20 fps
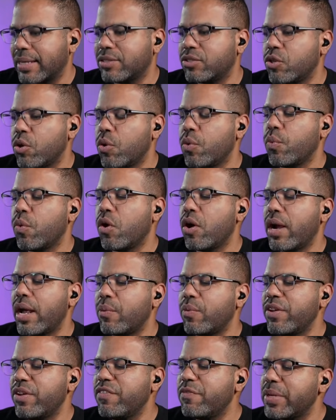So
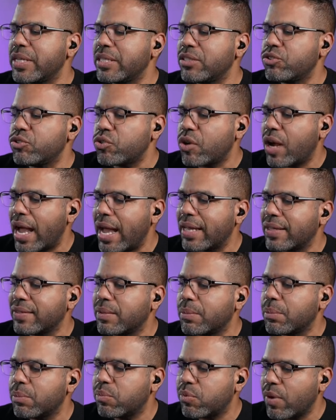we've been trying to
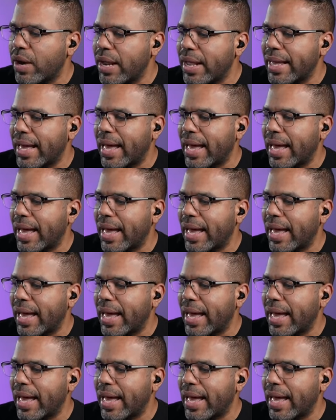break